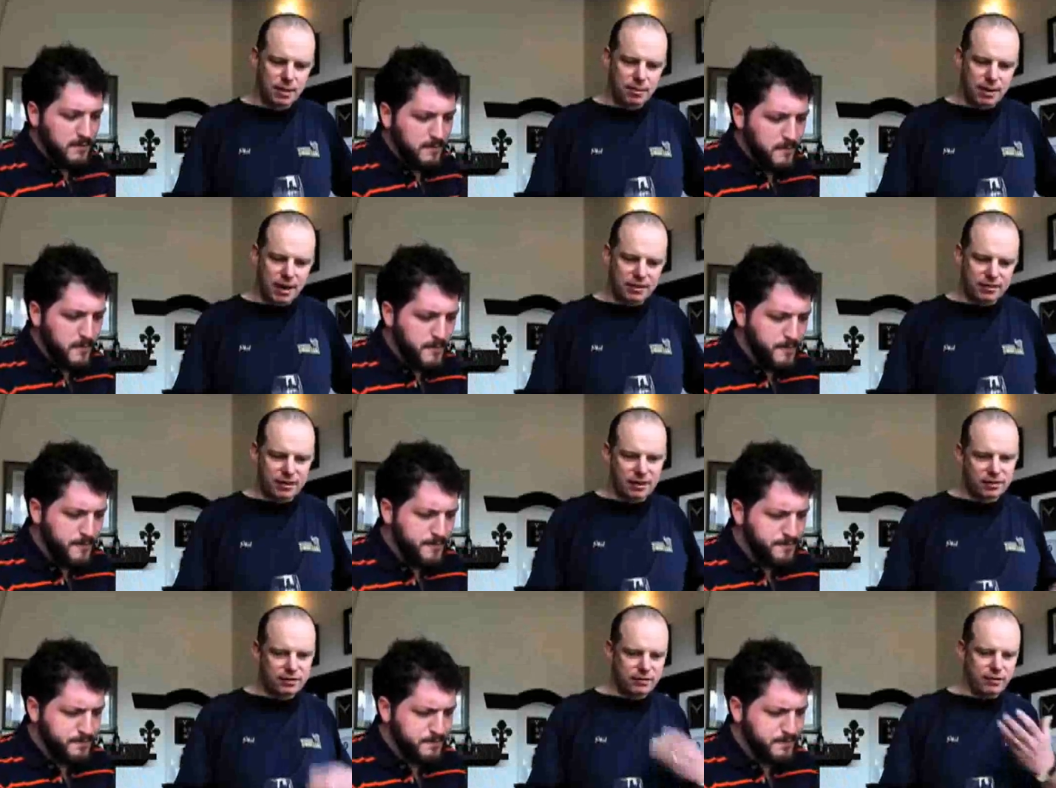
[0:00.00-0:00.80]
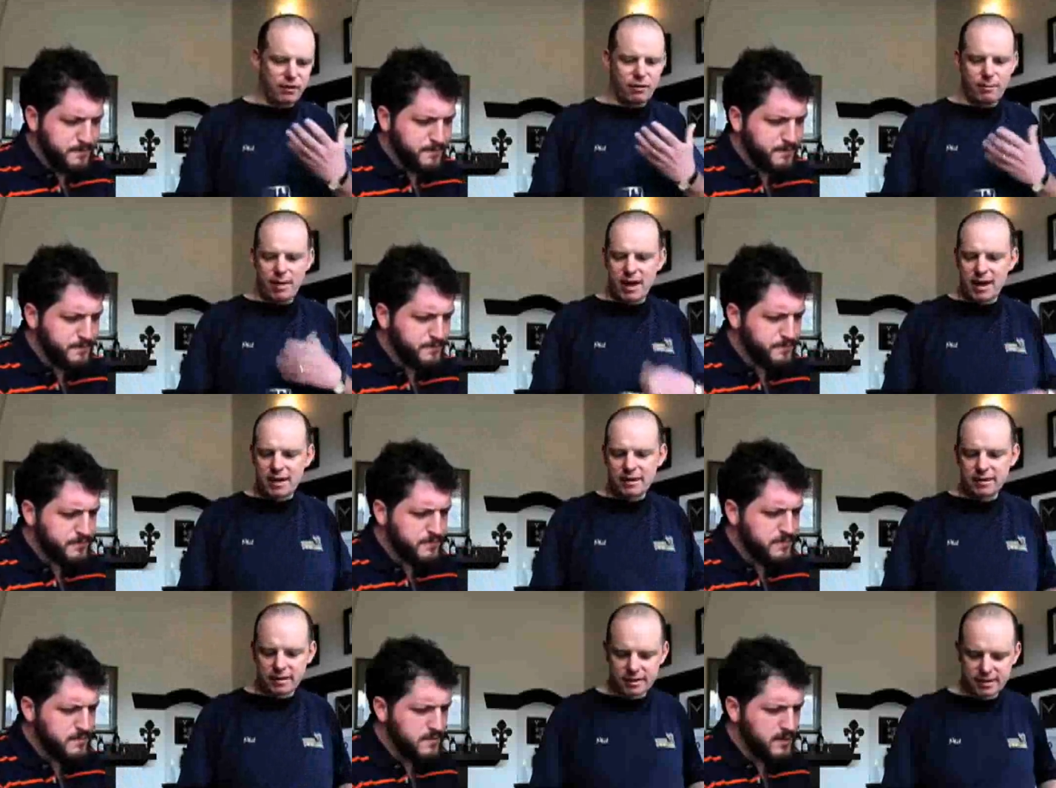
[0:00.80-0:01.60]
Speaker 1: It has a nice firm
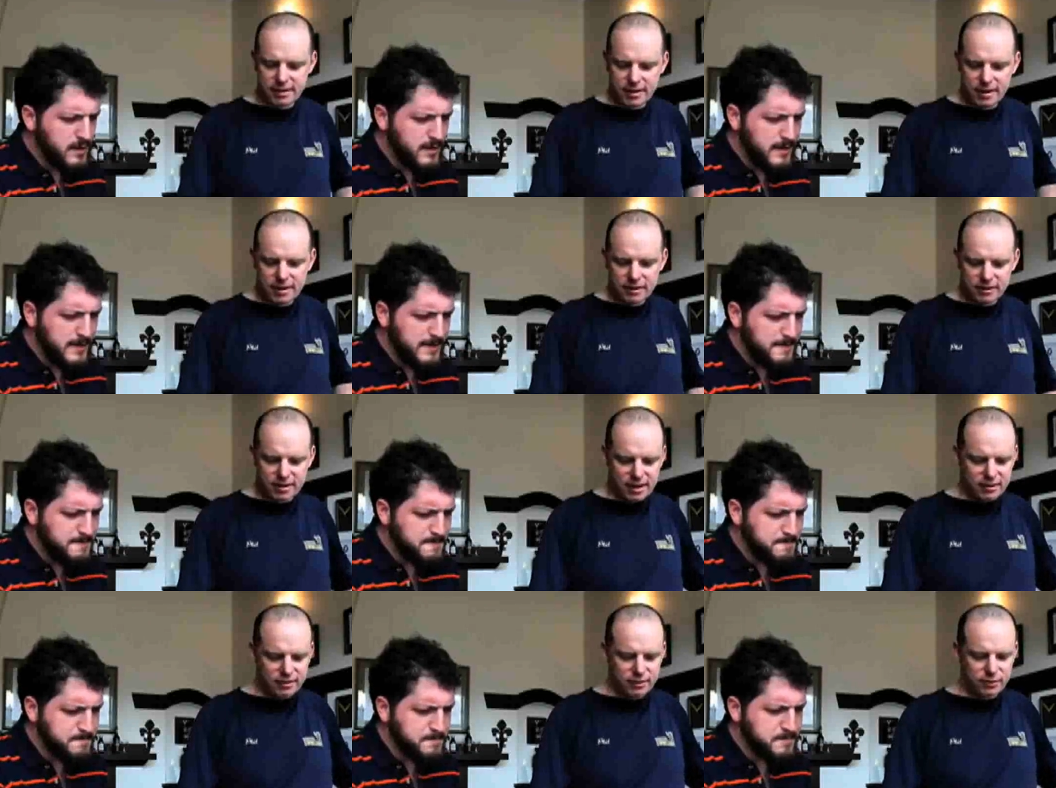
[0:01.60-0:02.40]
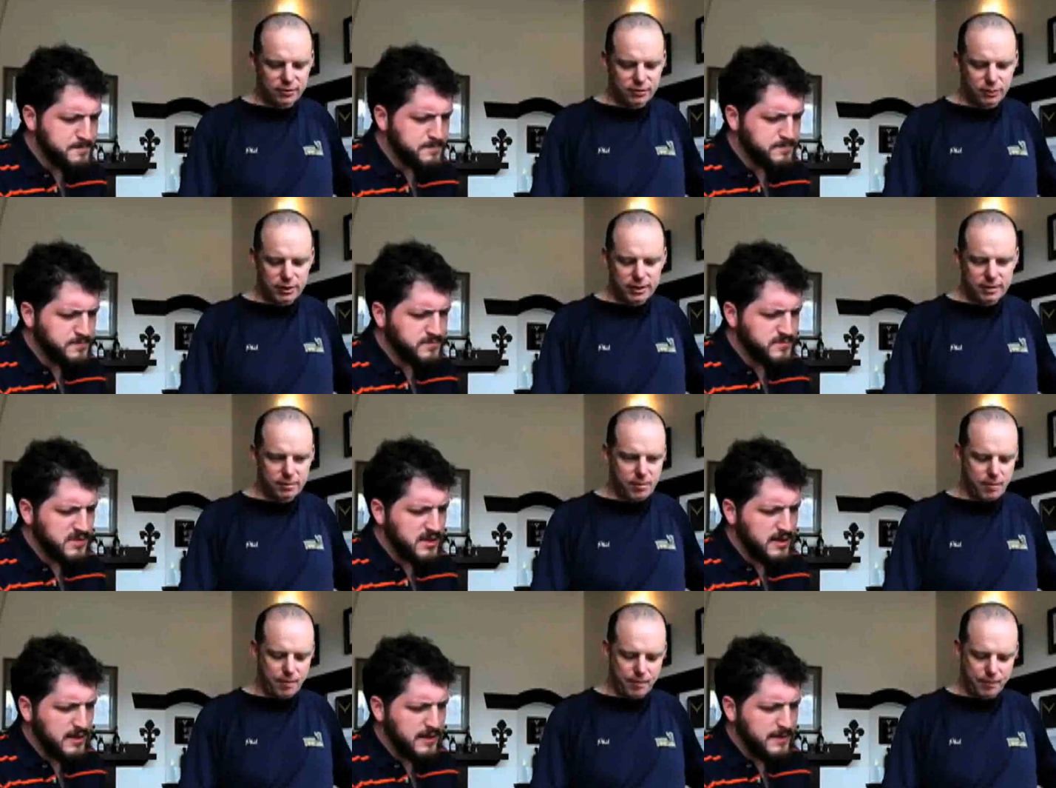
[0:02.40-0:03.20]
end. It's not too sweet.
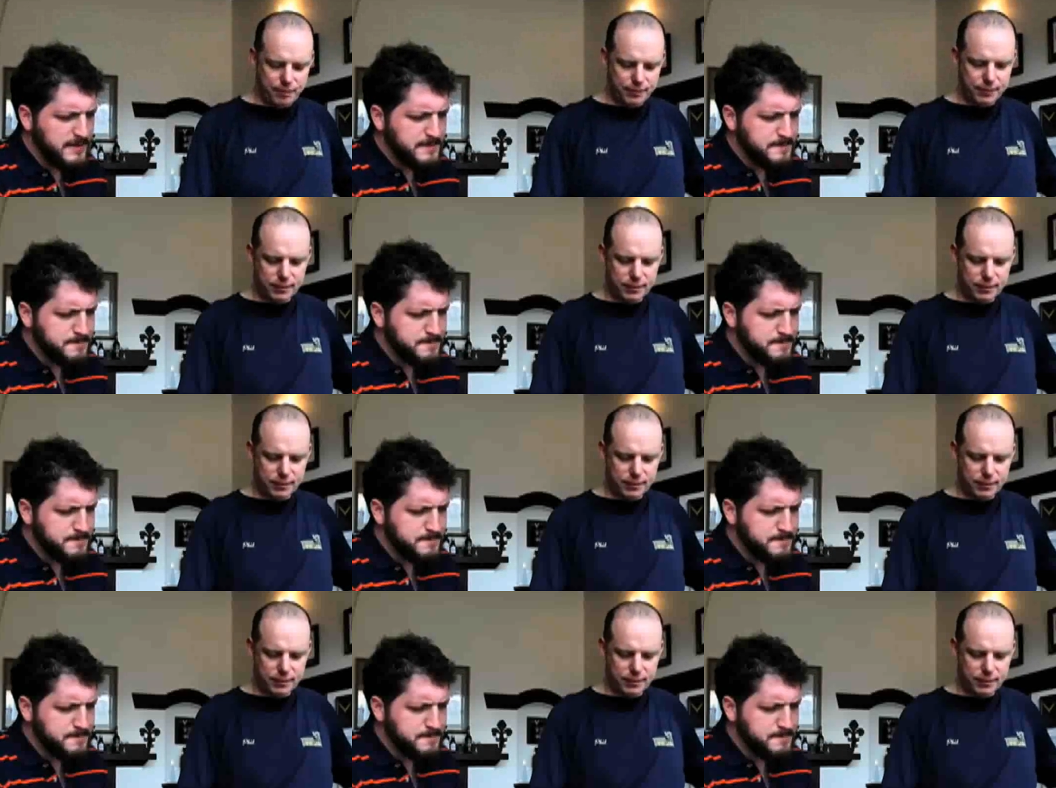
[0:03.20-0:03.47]
Ooh,